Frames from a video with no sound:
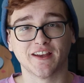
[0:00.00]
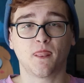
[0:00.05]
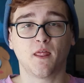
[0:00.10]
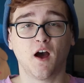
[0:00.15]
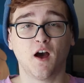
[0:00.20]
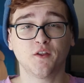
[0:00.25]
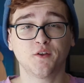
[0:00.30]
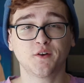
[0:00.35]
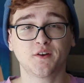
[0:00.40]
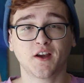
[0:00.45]

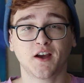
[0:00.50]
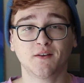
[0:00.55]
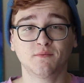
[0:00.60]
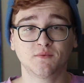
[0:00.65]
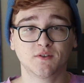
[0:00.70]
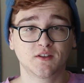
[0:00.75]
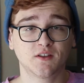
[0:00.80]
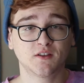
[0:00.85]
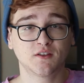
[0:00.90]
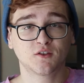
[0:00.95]
Other
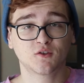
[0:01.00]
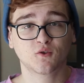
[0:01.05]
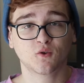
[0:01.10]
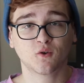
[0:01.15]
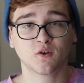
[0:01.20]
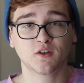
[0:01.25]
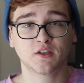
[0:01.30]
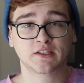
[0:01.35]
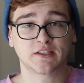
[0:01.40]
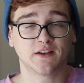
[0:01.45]
times the
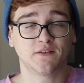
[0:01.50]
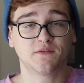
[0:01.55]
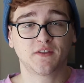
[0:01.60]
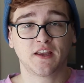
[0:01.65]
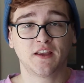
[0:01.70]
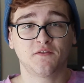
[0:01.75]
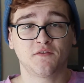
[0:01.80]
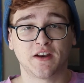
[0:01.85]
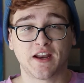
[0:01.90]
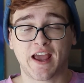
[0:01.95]
source, if they
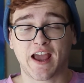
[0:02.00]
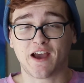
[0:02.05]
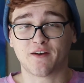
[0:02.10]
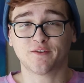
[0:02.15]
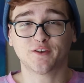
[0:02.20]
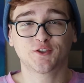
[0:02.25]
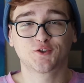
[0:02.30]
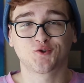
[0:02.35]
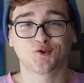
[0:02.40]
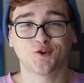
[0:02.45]
even have a
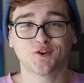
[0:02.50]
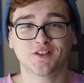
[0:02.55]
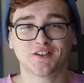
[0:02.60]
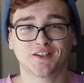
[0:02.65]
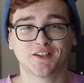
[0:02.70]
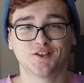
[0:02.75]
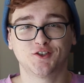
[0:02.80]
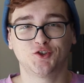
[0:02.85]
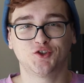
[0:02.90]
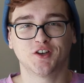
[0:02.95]
source,
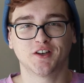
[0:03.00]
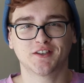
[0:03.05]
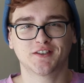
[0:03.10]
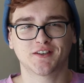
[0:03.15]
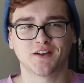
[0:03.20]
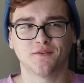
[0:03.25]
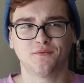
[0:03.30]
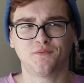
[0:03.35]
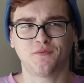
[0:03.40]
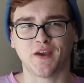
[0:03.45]
is
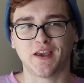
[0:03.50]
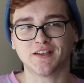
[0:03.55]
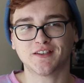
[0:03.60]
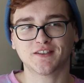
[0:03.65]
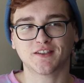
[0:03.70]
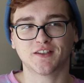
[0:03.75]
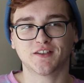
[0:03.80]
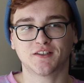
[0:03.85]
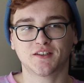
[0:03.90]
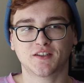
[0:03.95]
just a
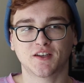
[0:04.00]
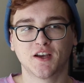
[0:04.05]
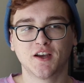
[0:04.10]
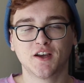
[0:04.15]
faceless